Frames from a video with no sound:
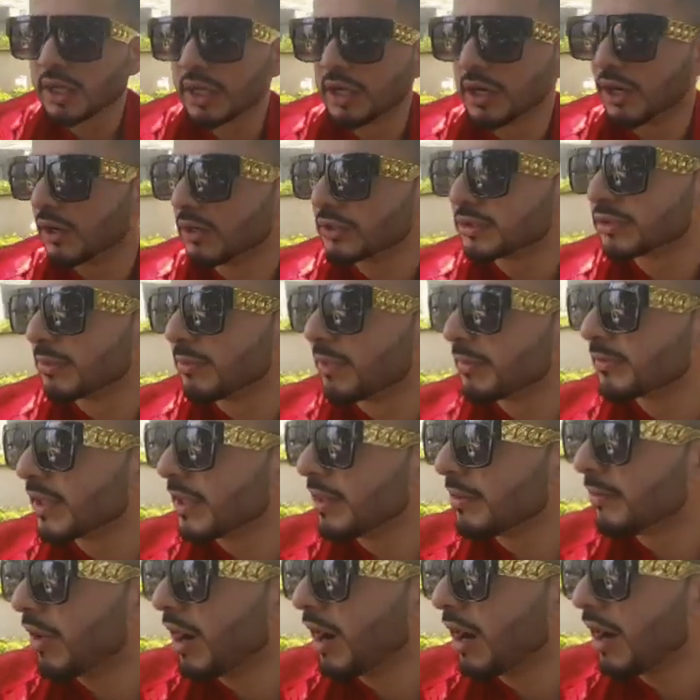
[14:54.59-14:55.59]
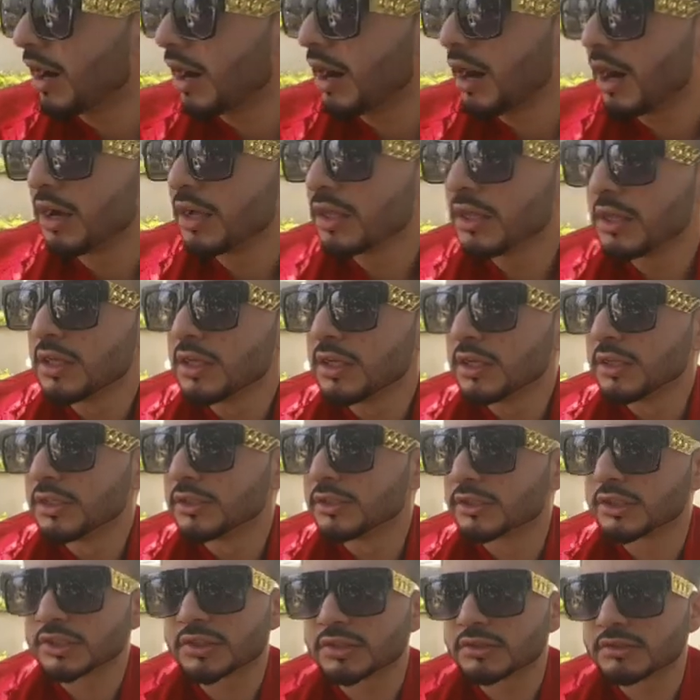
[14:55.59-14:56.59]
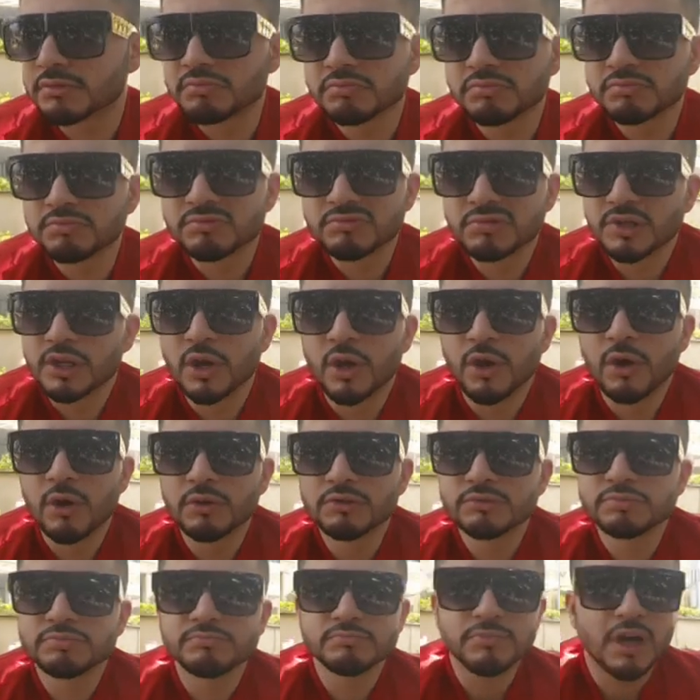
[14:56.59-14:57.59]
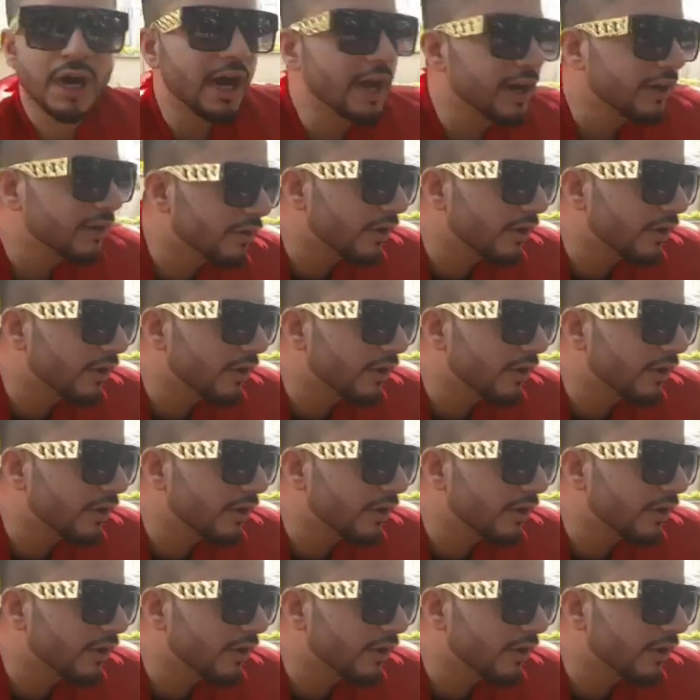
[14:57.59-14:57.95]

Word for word: You know, some of them are just you know, I